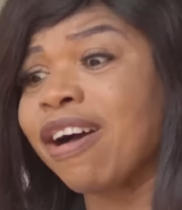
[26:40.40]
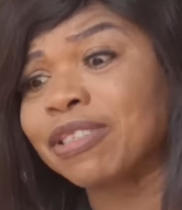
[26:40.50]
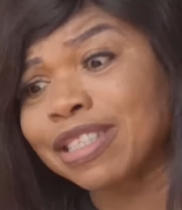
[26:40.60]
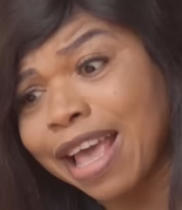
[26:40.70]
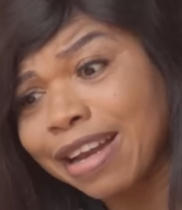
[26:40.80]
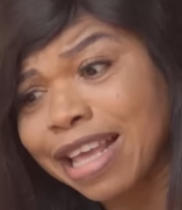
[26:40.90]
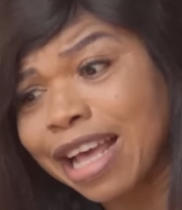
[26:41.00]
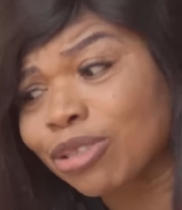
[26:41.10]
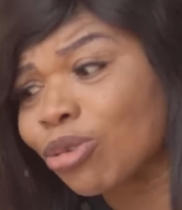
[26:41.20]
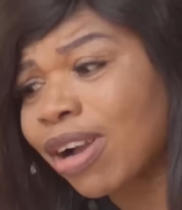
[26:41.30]
have stayed
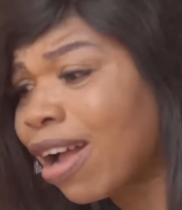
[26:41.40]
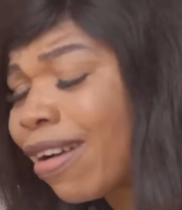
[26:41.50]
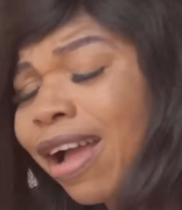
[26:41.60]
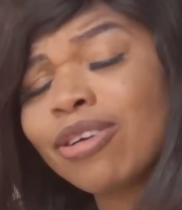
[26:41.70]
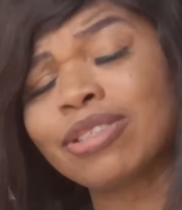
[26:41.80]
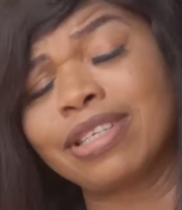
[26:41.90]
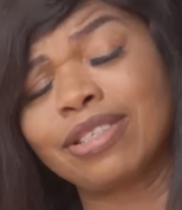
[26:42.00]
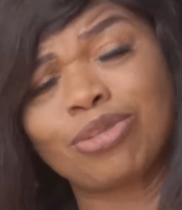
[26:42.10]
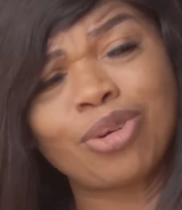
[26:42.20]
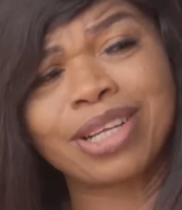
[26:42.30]
here to carry out his
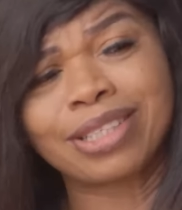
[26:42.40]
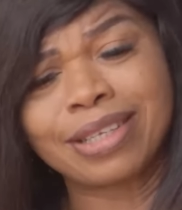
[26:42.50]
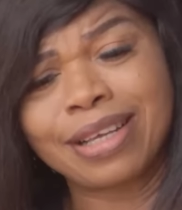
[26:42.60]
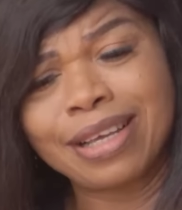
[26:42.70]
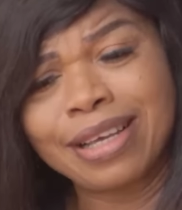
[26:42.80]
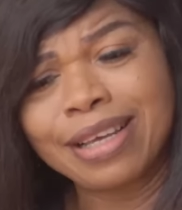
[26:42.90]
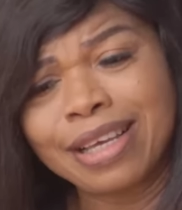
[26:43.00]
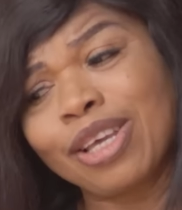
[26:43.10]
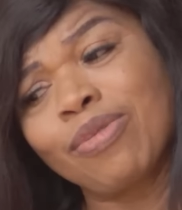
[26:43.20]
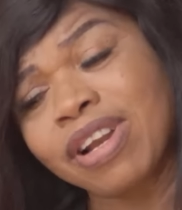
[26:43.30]
threat.
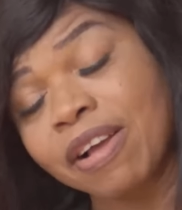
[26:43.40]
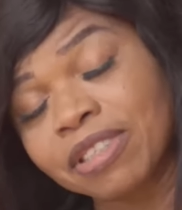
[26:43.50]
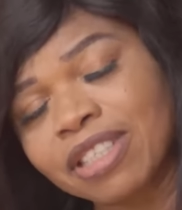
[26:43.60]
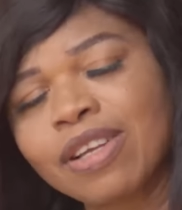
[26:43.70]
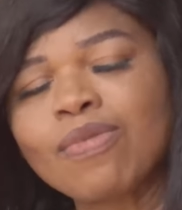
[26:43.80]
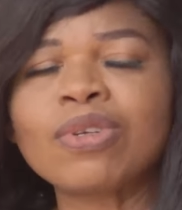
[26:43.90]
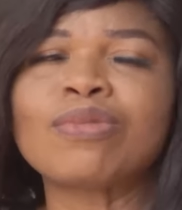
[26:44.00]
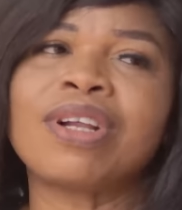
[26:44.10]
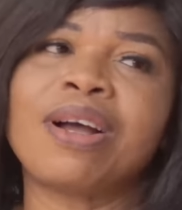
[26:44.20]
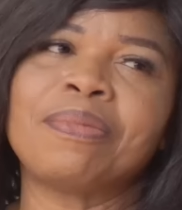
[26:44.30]
He would have seen
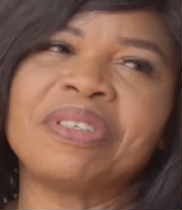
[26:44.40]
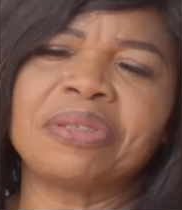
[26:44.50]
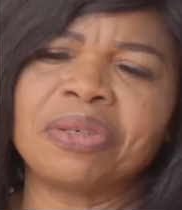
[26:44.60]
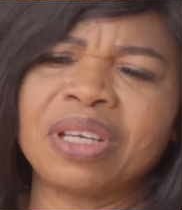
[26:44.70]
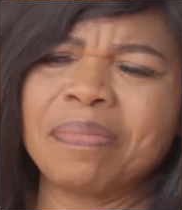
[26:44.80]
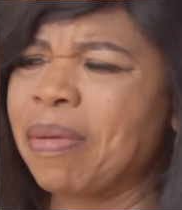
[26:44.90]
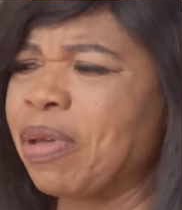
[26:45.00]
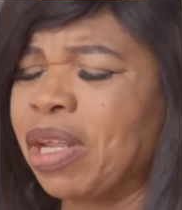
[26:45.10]
what will happen to him. I